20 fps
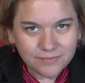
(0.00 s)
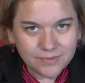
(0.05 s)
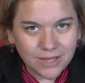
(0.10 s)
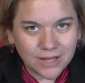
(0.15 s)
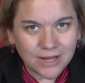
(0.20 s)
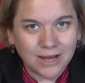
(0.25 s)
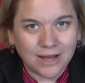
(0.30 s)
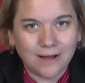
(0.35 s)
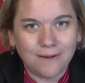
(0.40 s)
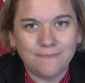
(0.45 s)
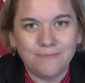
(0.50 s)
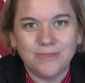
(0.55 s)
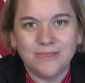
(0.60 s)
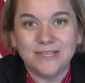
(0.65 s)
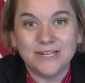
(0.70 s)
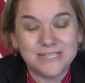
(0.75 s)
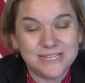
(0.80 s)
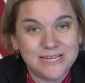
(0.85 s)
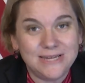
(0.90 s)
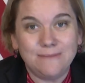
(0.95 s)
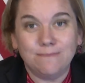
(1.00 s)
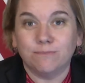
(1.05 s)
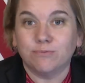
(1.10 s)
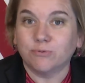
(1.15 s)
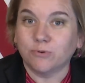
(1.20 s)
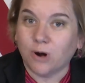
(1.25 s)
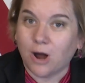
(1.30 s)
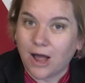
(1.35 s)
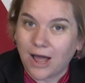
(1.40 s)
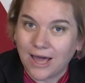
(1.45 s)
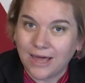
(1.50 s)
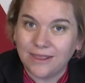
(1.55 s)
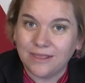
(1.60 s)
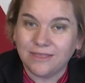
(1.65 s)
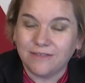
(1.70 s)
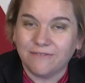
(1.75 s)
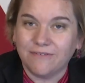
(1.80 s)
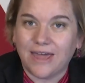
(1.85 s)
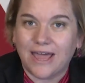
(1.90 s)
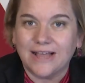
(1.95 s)
The team brought
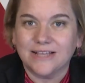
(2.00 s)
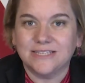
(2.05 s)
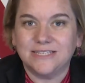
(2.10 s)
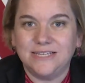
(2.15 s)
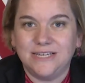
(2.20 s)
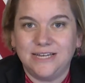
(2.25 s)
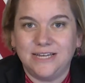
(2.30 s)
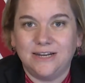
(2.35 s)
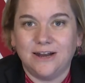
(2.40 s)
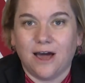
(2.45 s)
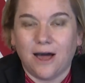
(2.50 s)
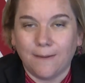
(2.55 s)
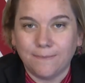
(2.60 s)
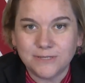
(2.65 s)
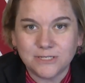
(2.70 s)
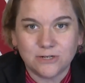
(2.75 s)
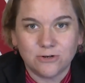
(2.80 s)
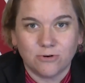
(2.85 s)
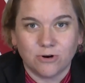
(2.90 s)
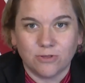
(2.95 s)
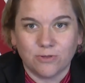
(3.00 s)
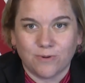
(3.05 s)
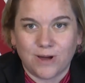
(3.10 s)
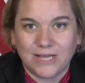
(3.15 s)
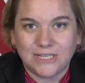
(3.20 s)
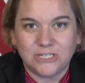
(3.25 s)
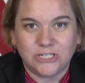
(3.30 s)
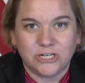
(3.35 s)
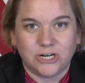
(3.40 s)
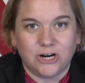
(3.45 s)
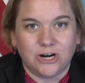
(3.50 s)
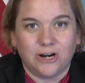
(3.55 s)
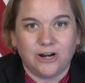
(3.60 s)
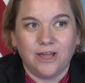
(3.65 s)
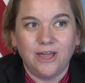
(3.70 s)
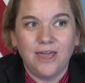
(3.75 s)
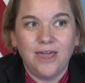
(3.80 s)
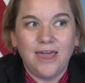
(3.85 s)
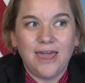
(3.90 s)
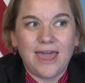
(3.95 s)
the vaccine up to Northwestern,
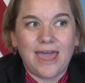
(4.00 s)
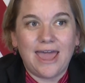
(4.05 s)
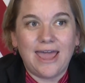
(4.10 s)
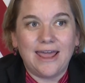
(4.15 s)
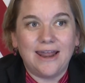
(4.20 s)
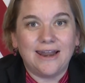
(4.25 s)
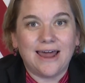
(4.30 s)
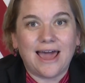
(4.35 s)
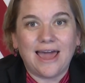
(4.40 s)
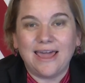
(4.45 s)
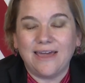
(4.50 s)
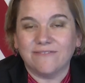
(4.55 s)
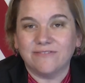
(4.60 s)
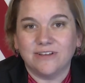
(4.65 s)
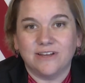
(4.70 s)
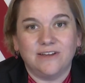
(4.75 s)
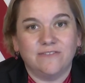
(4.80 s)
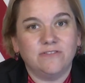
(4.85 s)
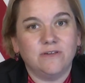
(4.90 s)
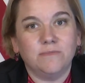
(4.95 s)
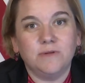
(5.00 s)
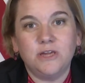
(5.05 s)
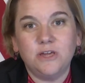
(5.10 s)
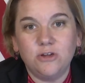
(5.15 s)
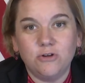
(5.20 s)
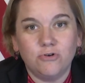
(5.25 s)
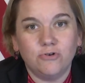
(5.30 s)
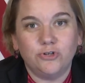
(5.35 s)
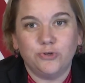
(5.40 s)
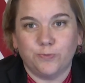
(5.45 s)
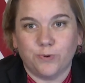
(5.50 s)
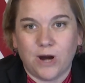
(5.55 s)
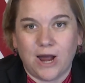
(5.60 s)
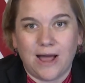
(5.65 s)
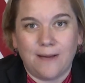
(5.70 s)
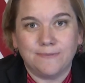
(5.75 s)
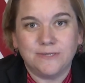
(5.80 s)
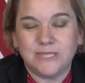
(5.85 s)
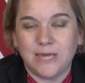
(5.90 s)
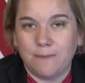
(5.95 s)
and I have to give them huge
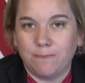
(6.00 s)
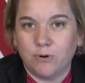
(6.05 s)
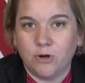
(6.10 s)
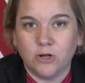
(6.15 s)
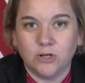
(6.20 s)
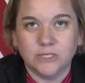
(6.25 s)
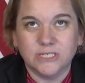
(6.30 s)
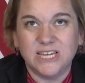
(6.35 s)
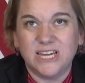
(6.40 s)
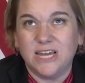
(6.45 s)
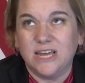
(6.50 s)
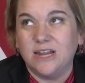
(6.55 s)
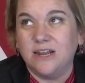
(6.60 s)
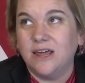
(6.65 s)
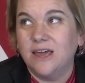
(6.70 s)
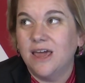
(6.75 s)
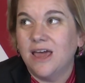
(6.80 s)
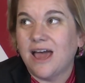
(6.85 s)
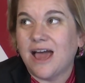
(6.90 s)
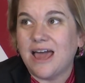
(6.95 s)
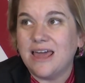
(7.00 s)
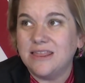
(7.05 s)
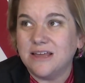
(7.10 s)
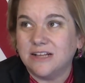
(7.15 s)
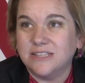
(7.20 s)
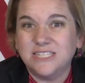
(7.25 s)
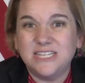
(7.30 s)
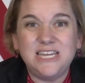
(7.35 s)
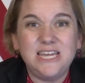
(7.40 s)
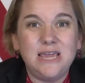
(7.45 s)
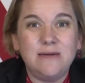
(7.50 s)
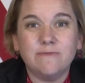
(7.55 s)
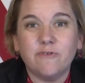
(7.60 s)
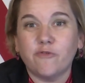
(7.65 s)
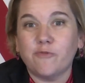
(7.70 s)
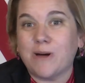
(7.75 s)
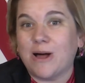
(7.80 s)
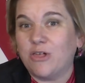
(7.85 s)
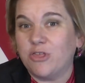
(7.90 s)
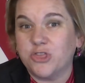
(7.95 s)
props. They pulled in a team of
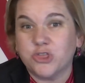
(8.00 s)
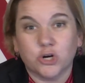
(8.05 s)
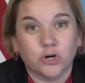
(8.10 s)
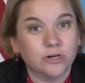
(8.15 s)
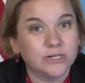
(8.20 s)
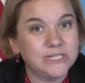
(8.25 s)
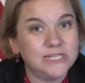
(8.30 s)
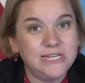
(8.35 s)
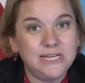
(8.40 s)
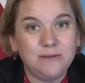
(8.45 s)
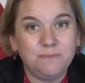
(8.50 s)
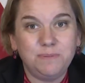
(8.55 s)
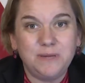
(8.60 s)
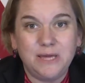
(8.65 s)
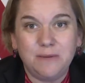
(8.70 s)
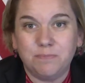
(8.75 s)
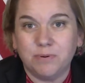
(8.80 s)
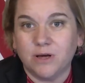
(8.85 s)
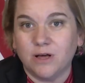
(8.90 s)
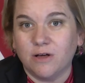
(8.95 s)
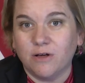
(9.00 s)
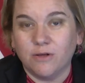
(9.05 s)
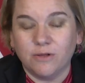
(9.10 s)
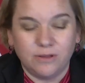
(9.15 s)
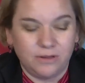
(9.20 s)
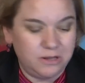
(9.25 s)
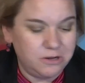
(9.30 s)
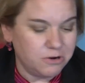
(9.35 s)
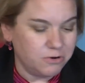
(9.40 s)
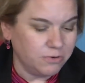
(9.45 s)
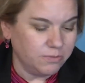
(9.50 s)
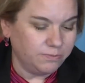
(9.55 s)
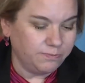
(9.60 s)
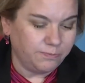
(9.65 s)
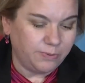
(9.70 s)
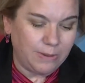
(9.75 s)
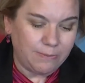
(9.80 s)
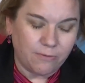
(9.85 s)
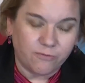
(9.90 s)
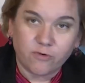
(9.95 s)
about 13 people,
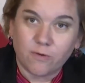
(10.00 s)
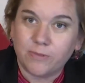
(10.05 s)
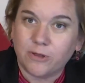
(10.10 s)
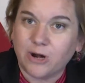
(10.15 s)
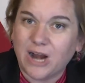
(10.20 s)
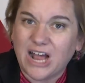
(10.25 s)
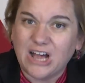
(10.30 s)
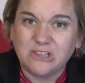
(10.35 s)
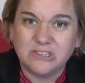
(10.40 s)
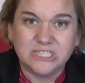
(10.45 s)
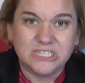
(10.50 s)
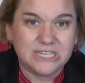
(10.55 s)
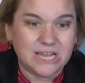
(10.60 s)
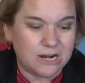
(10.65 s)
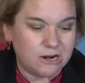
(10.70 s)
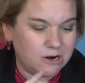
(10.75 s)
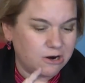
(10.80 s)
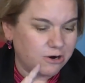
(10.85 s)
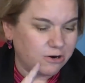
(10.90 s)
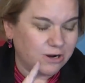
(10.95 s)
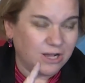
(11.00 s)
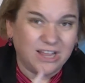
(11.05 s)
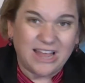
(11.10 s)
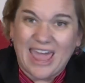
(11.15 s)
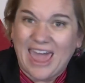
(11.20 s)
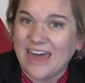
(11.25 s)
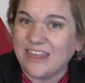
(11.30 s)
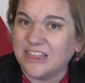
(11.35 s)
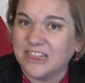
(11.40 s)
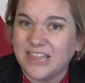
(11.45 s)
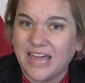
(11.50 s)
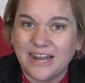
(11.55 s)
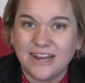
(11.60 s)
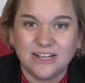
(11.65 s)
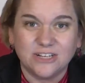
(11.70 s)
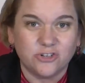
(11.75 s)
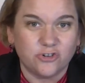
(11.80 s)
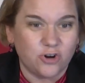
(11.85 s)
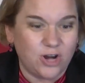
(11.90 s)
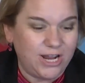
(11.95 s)
people from their health center,
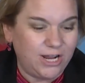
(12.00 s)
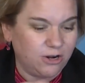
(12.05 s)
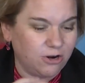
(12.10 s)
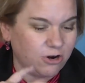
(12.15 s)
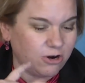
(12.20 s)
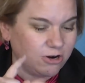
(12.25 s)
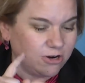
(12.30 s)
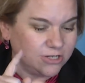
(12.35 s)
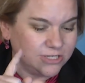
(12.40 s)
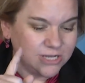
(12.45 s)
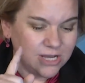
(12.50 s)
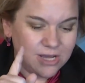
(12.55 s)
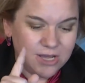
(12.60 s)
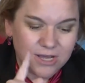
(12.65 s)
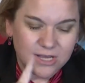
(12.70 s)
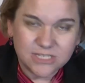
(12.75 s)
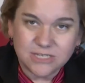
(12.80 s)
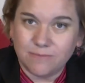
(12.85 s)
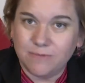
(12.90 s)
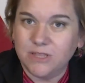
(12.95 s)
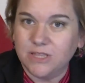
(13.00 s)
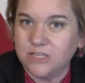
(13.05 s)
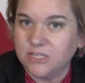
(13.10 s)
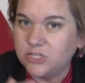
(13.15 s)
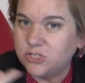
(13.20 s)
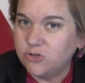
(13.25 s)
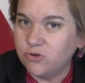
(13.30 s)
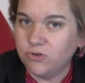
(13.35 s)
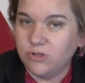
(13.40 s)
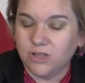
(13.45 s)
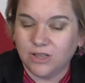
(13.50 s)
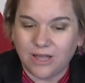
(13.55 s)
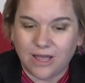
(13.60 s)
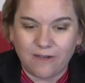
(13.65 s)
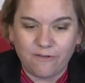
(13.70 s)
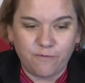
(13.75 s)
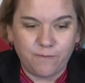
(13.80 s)
athletic trainers, some of the student life